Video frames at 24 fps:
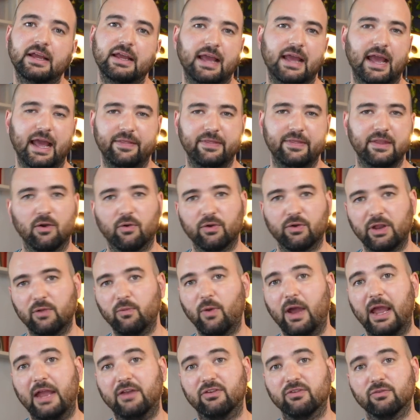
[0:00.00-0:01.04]
And the only
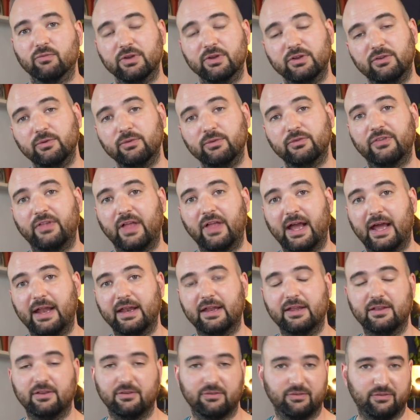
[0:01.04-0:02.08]
way to reduce that
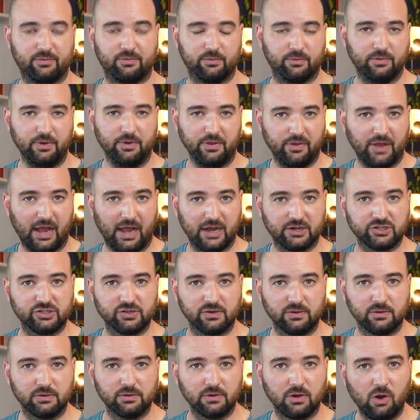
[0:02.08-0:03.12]
is with
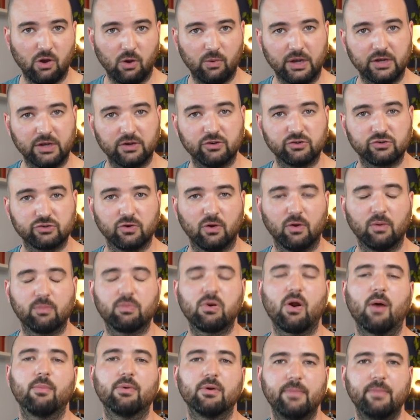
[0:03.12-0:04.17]
actual low end control,
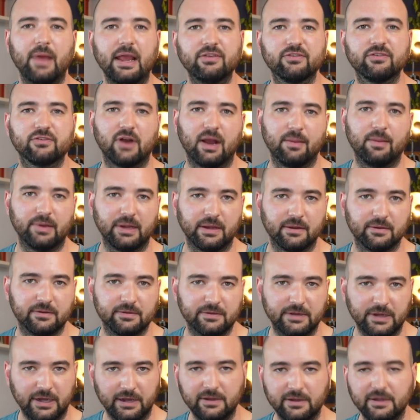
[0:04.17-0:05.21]
proper bass trapping.
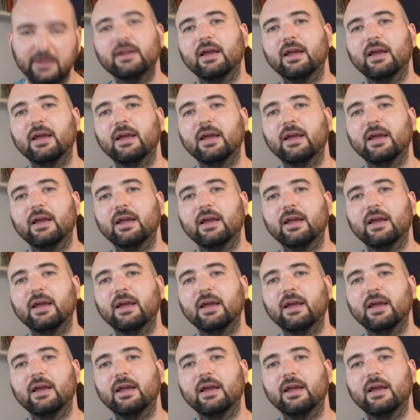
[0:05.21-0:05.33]
Yeah?